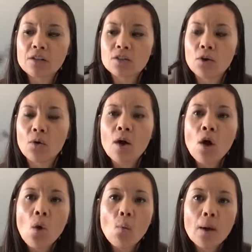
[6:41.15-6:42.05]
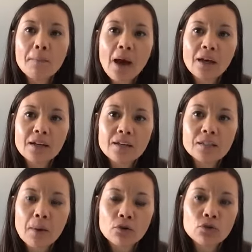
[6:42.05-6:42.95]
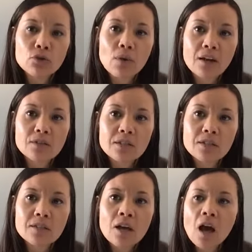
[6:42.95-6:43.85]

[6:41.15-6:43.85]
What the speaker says: So 1 packet is about 2 ounces.